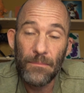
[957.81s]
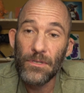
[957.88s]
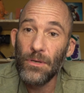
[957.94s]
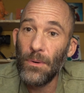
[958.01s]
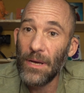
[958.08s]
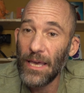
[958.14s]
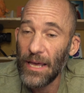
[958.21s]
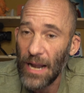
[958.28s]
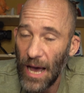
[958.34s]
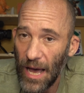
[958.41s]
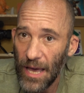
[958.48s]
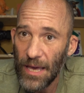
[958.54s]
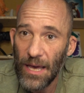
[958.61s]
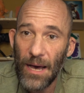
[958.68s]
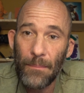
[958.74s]
So again,
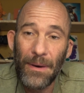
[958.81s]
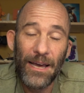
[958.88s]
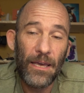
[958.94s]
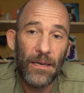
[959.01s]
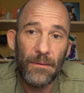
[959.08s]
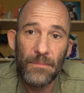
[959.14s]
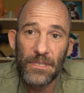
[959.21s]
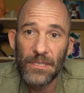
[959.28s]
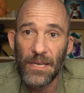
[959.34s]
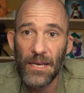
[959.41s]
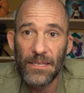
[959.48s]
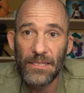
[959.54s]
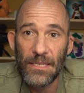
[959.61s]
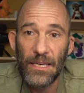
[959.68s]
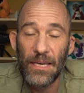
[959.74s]
I got my
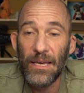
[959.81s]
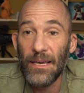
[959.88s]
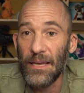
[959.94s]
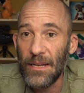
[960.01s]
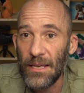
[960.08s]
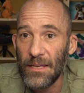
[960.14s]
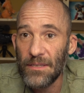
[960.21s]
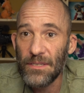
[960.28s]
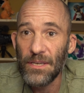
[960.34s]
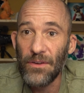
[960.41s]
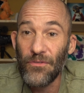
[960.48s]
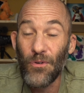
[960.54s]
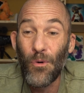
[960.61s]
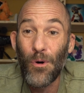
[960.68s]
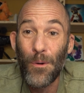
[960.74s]
MCSE in
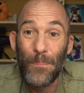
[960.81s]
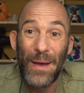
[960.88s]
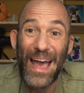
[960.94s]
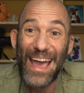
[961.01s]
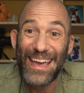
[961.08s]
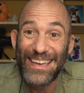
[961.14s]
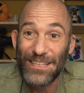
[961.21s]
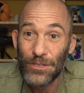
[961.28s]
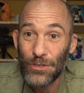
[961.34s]
NT4 back in